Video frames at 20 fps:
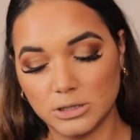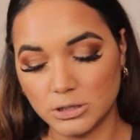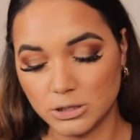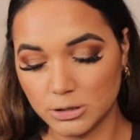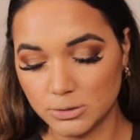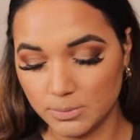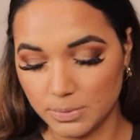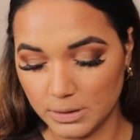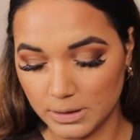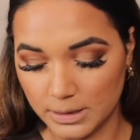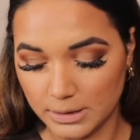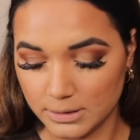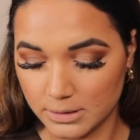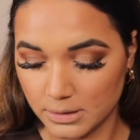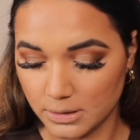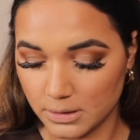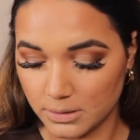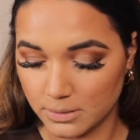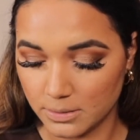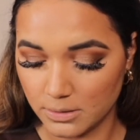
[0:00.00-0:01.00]
to blend
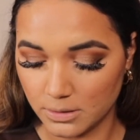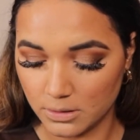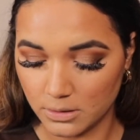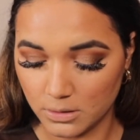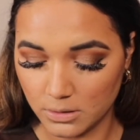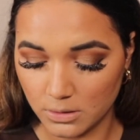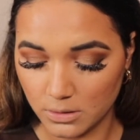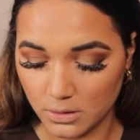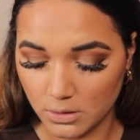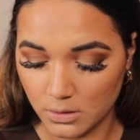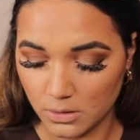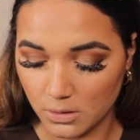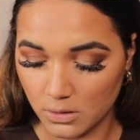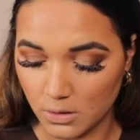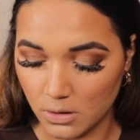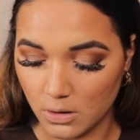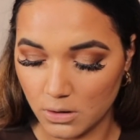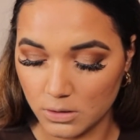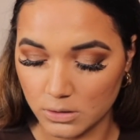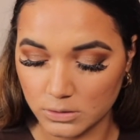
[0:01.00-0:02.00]
the
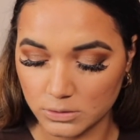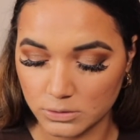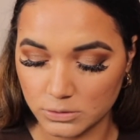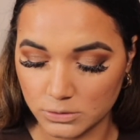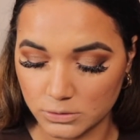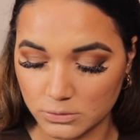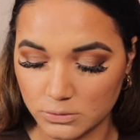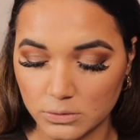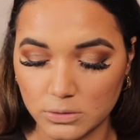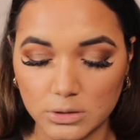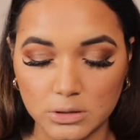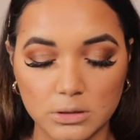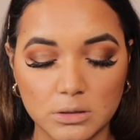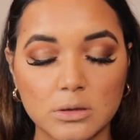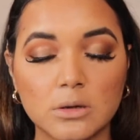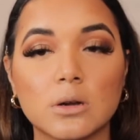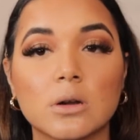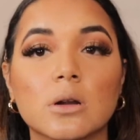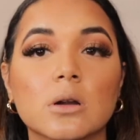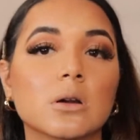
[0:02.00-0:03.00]
contour
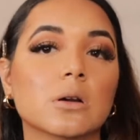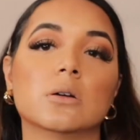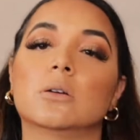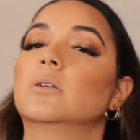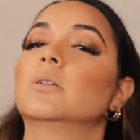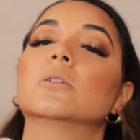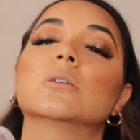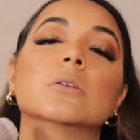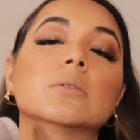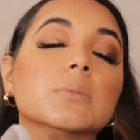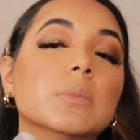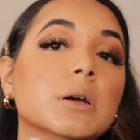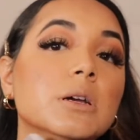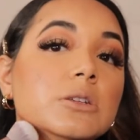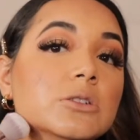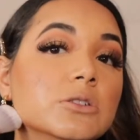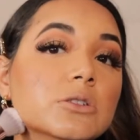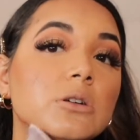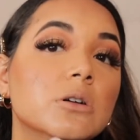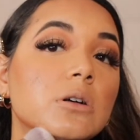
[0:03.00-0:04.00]
on my
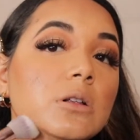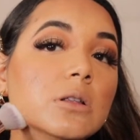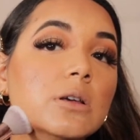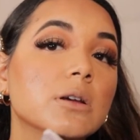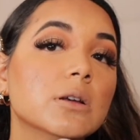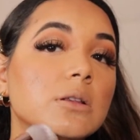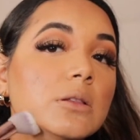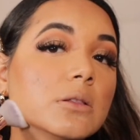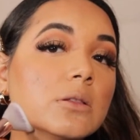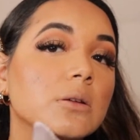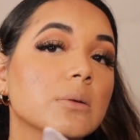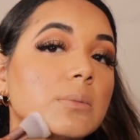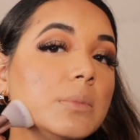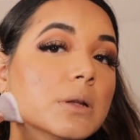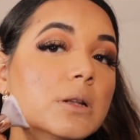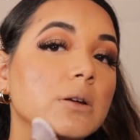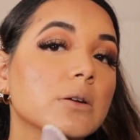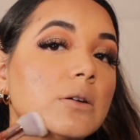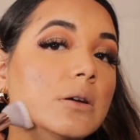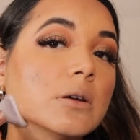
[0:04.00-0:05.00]
jawline, so I'm
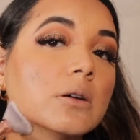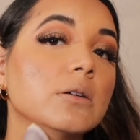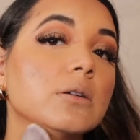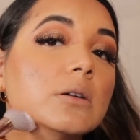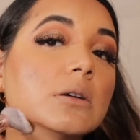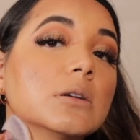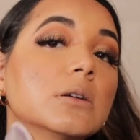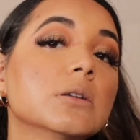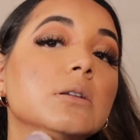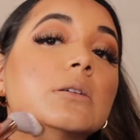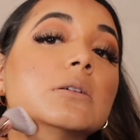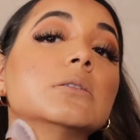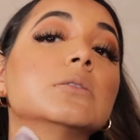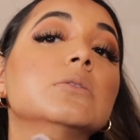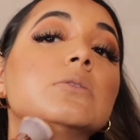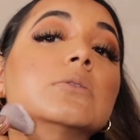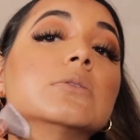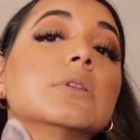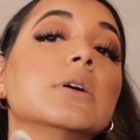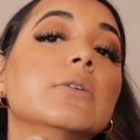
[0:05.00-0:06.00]
gonna go ahead and
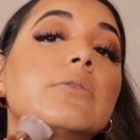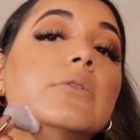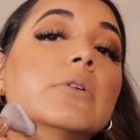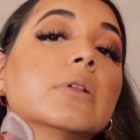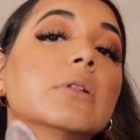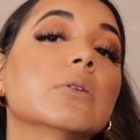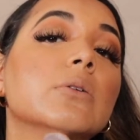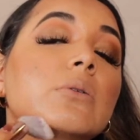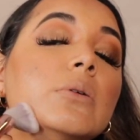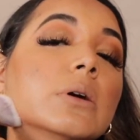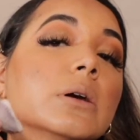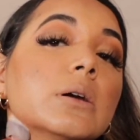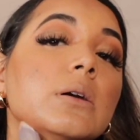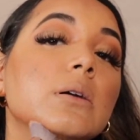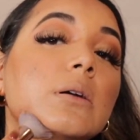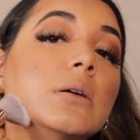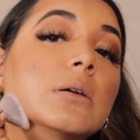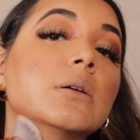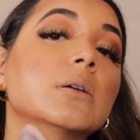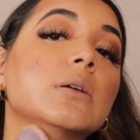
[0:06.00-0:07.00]
do that real quick.
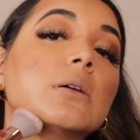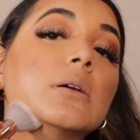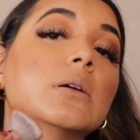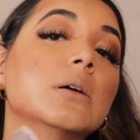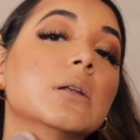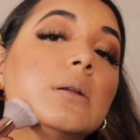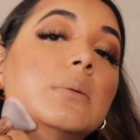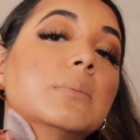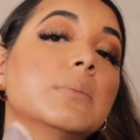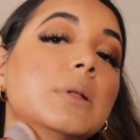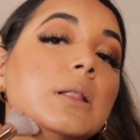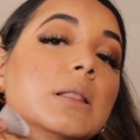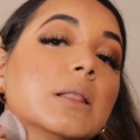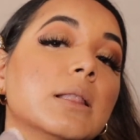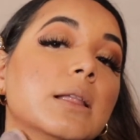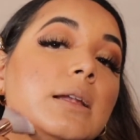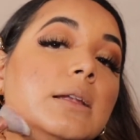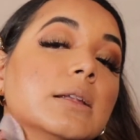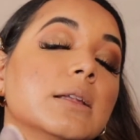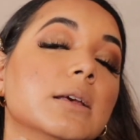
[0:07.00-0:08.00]
And I'm
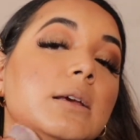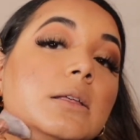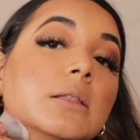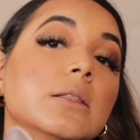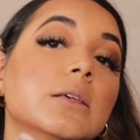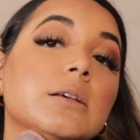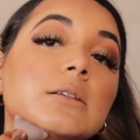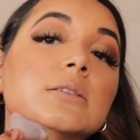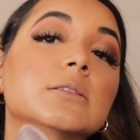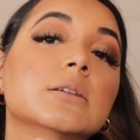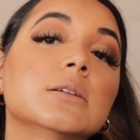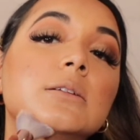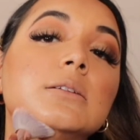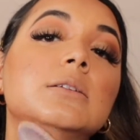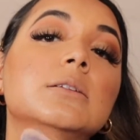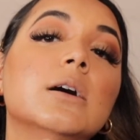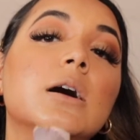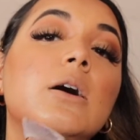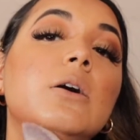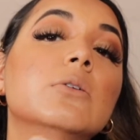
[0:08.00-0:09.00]
blending this
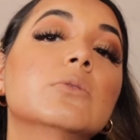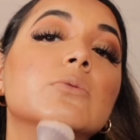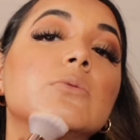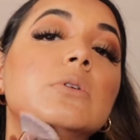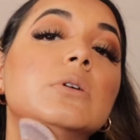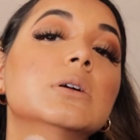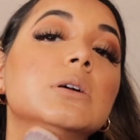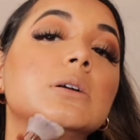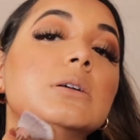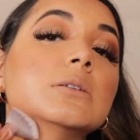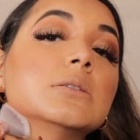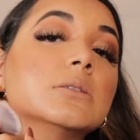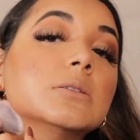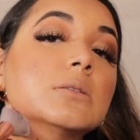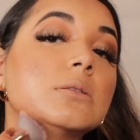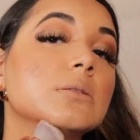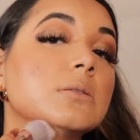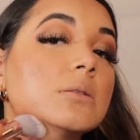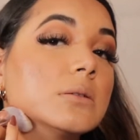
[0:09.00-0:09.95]
downwards.